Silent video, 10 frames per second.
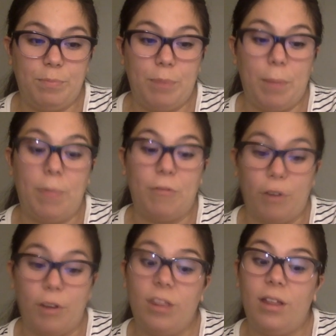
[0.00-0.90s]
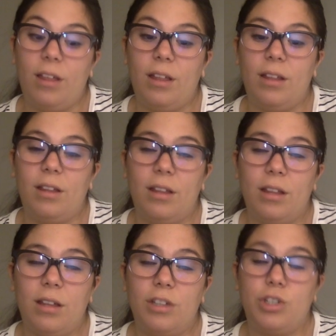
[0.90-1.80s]
But before the
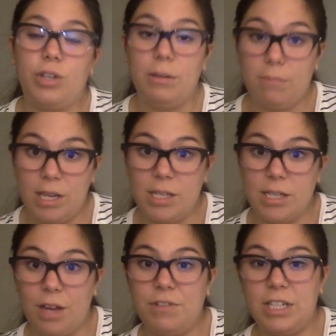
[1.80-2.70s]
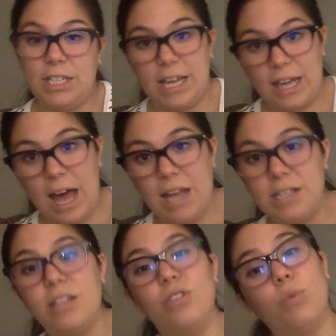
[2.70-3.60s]
treatment of
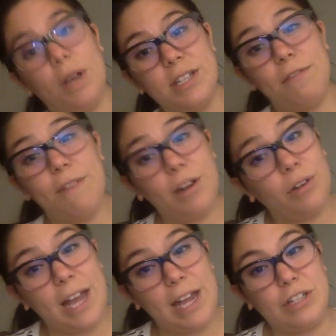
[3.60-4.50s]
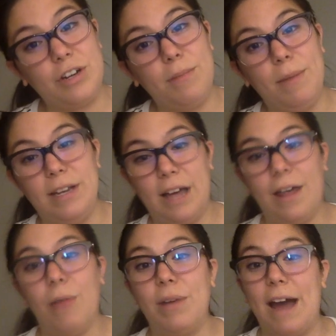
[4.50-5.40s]
TKIs, this was a fatal cancer, but now
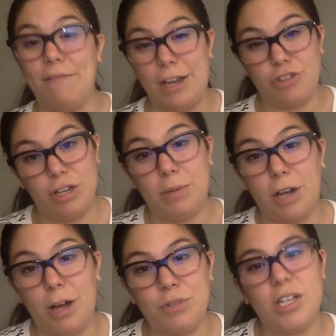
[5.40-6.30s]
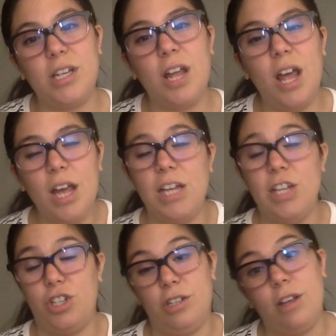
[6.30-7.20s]
that we have that treatment option,
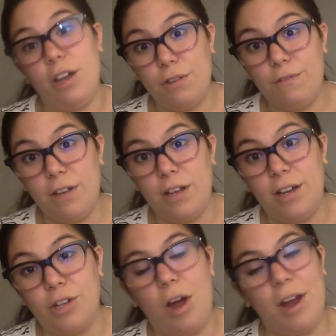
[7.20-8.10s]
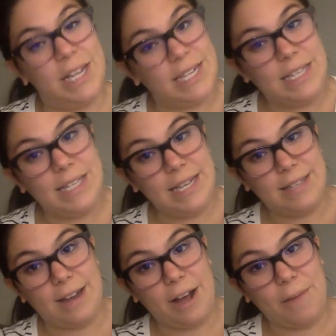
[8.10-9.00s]
it's just thought of a chronic
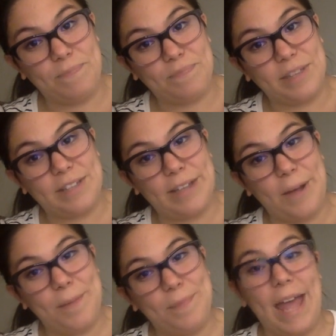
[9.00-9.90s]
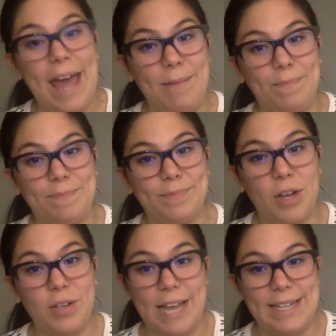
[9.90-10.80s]
disease now. So, yay,
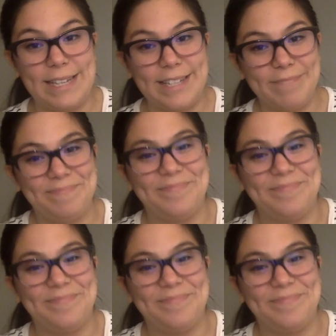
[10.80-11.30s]
go scientists.